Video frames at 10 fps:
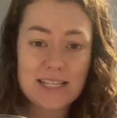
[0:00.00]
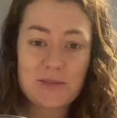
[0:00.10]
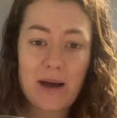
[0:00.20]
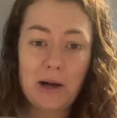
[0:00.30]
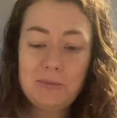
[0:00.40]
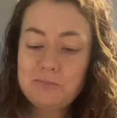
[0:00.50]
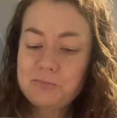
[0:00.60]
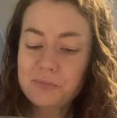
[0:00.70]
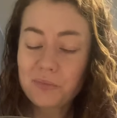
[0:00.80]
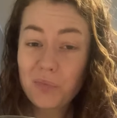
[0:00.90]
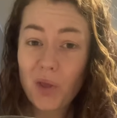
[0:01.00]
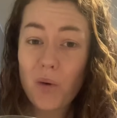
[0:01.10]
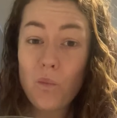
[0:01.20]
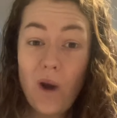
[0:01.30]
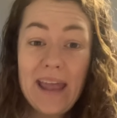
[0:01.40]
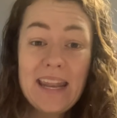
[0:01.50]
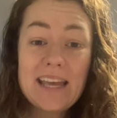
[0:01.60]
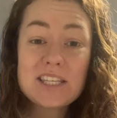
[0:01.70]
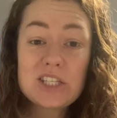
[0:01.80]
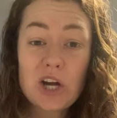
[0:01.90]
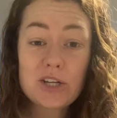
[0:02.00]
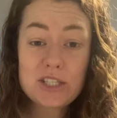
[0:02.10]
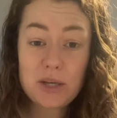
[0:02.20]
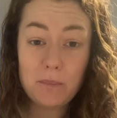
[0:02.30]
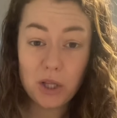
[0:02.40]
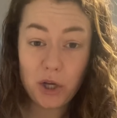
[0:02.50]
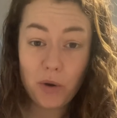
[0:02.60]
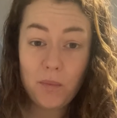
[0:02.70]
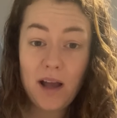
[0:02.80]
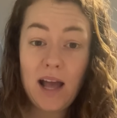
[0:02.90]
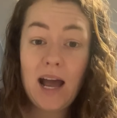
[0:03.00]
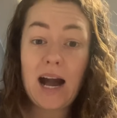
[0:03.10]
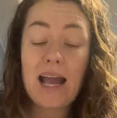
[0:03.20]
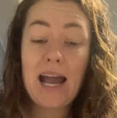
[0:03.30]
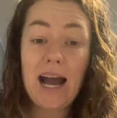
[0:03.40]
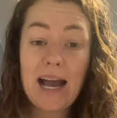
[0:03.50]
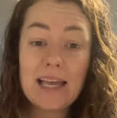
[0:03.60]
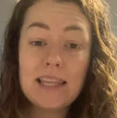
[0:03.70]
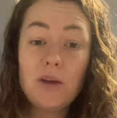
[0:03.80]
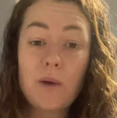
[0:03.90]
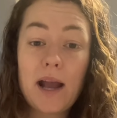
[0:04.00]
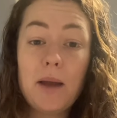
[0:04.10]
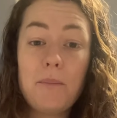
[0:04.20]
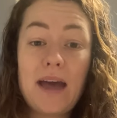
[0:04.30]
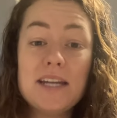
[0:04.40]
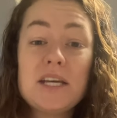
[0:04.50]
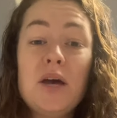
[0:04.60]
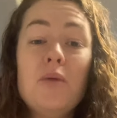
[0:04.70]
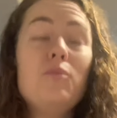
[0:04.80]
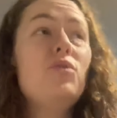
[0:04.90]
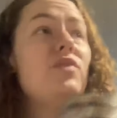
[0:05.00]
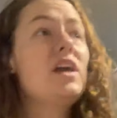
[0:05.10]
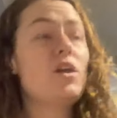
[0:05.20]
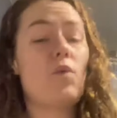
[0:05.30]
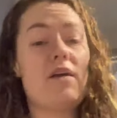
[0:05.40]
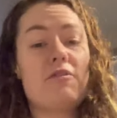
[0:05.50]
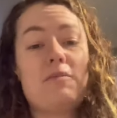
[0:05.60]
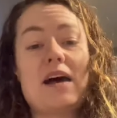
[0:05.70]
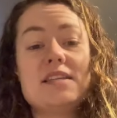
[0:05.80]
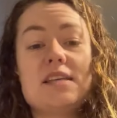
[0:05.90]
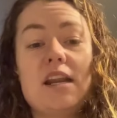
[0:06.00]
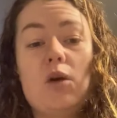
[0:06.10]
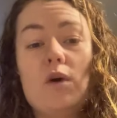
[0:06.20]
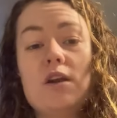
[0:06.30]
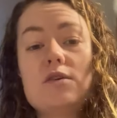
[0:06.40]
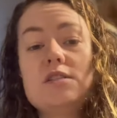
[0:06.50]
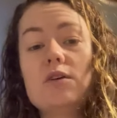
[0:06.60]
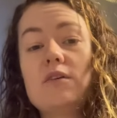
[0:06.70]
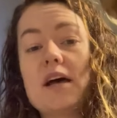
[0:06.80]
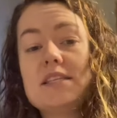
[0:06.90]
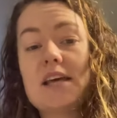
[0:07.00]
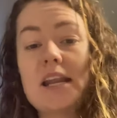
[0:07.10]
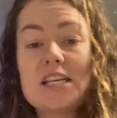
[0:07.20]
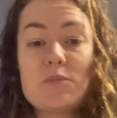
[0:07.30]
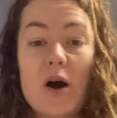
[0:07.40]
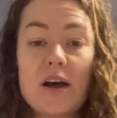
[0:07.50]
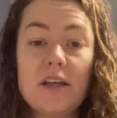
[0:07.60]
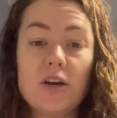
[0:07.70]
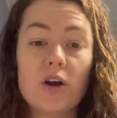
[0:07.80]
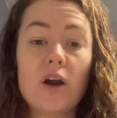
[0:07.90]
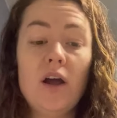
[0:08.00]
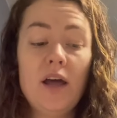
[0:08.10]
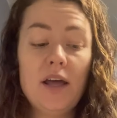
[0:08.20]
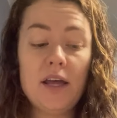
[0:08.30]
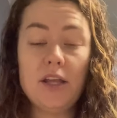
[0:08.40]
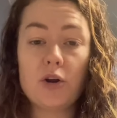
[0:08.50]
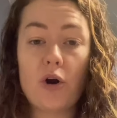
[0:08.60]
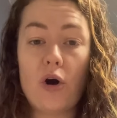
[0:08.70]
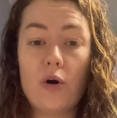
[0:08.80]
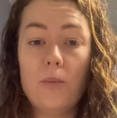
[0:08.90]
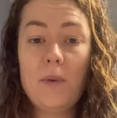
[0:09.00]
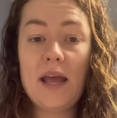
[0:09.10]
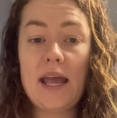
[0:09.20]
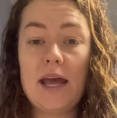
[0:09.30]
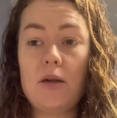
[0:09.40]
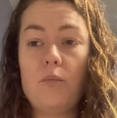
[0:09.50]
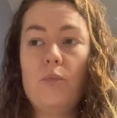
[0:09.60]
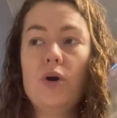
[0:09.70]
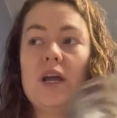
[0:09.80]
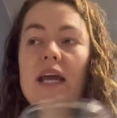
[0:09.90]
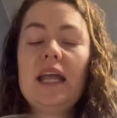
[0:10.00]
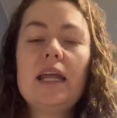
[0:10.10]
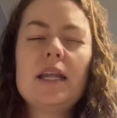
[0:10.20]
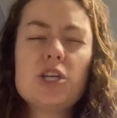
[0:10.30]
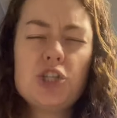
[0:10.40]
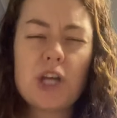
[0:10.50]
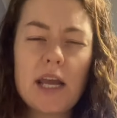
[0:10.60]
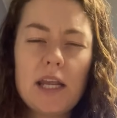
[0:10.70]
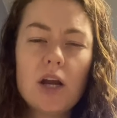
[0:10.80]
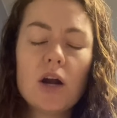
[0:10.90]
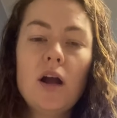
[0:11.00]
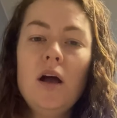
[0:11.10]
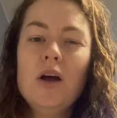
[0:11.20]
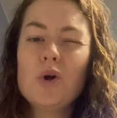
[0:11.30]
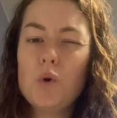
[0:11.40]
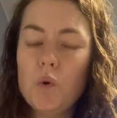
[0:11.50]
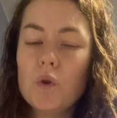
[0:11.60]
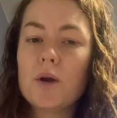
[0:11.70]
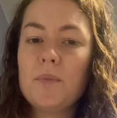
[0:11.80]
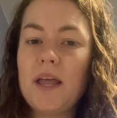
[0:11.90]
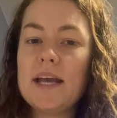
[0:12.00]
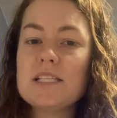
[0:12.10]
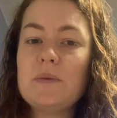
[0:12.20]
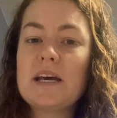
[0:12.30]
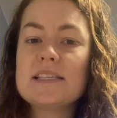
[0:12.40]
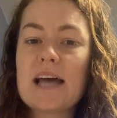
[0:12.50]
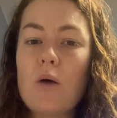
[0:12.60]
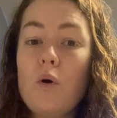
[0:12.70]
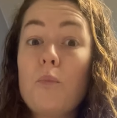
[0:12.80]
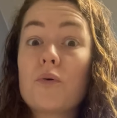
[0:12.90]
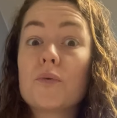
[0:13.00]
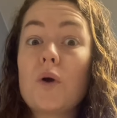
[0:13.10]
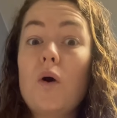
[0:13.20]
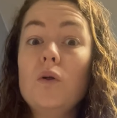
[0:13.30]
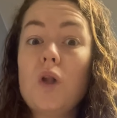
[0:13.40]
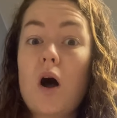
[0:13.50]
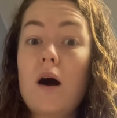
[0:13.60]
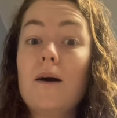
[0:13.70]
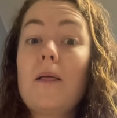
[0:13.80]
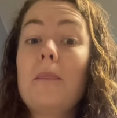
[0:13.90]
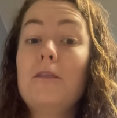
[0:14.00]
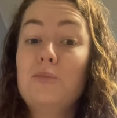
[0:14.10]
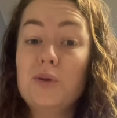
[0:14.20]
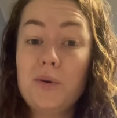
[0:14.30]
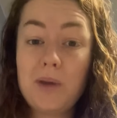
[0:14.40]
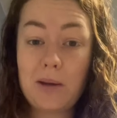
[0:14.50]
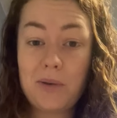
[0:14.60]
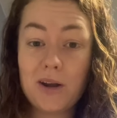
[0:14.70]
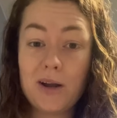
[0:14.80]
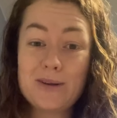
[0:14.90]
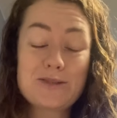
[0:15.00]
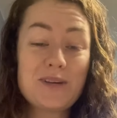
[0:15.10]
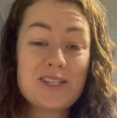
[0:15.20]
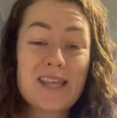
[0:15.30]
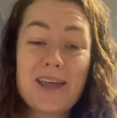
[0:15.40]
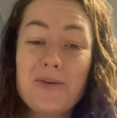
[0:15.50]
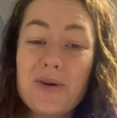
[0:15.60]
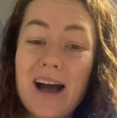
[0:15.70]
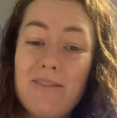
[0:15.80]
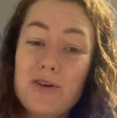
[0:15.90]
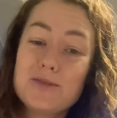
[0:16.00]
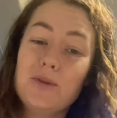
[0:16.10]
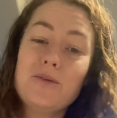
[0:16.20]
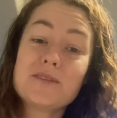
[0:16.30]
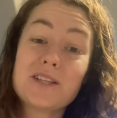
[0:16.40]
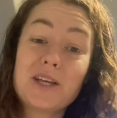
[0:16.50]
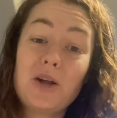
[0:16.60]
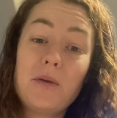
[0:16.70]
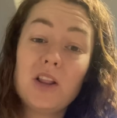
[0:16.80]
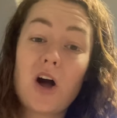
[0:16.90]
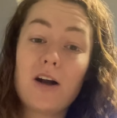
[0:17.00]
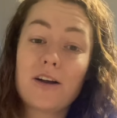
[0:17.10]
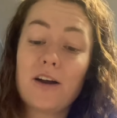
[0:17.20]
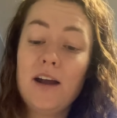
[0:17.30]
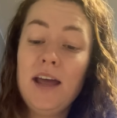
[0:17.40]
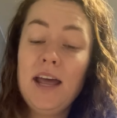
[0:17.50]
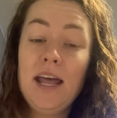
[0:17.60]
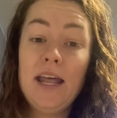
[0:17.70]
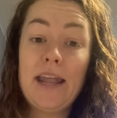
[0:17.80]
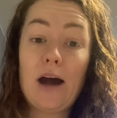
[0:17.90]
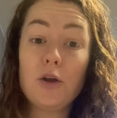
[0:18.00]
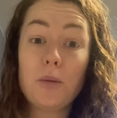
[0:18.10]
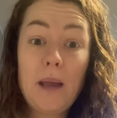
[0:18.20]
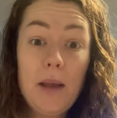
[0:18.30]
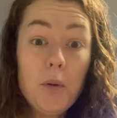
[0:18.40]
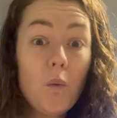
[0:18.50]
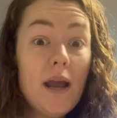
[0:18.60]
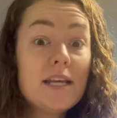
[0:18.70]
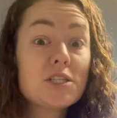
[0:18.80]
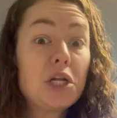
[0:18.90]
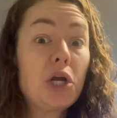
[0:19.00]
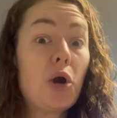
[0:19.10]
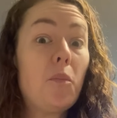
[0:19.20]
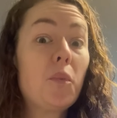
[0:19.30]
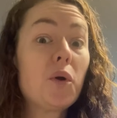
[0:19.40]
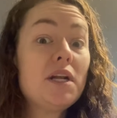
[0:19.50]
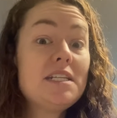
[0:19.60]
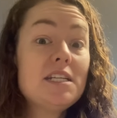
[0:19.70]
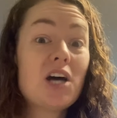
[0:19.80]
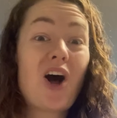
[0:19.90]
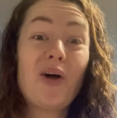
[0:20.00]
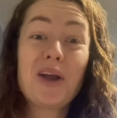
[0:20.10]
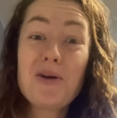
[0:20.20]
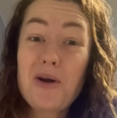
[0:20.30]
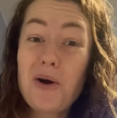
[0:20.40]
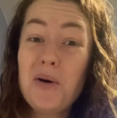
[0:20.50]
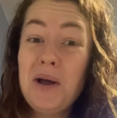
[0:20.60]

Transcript: smell. When it starts to bloom, I highly recommend moving it away from that sunny windowsill or that sunny spot in your home and putting it in a shadier, cooler place, because that will prolong the blooming period, which means that you will have those blooms a little bit longer. Now, your Paperwhite is going to go pretty tall. It can grow